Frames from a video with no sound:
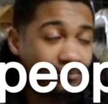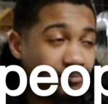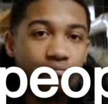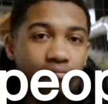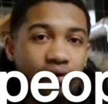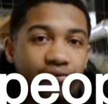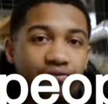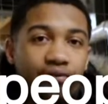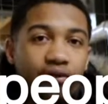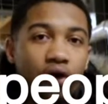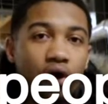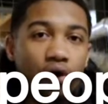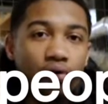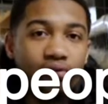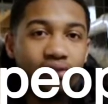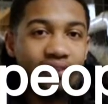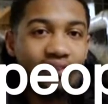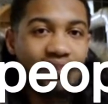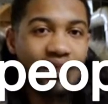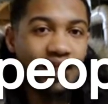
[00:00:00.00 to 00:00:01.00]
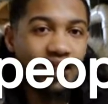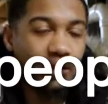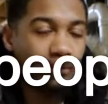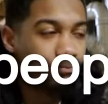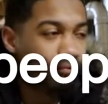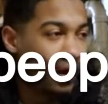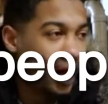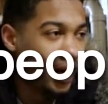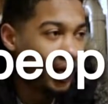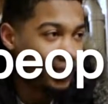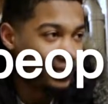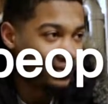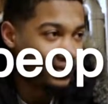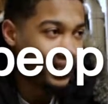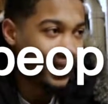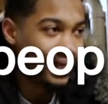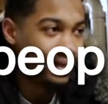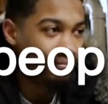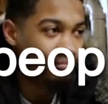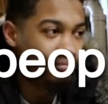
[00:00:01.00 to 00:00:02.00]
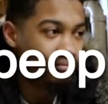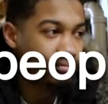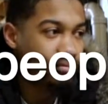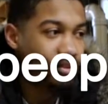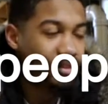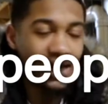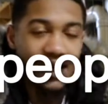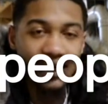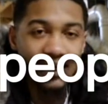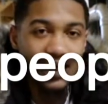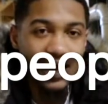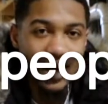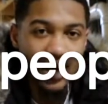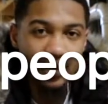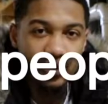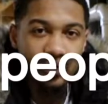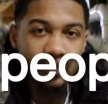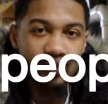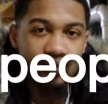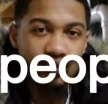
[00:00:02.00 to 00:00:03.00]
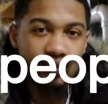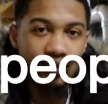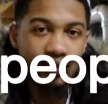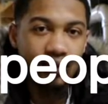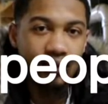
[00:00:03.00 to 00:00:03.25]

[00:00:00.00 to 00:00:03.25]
But if you're only selling products for like $10